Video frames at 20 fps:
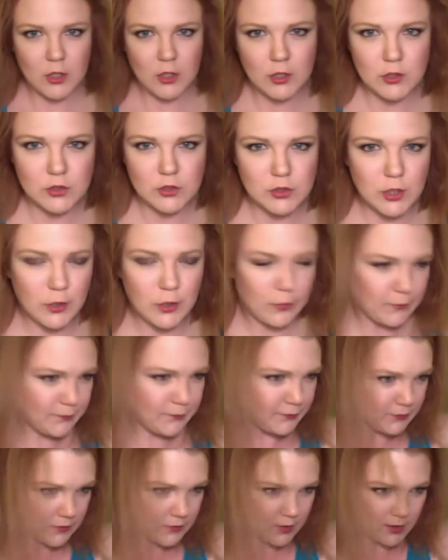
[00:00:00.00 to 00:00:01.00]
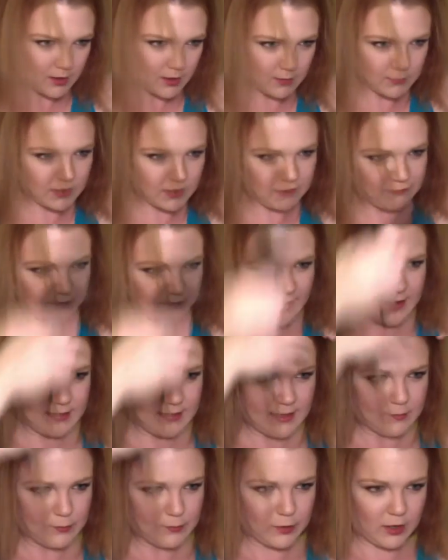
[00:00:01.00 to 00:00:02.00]
So, I'm going to find
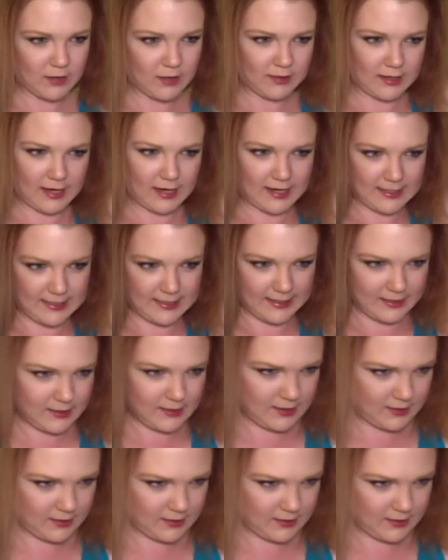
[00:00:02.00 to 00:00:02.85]
that part that I did.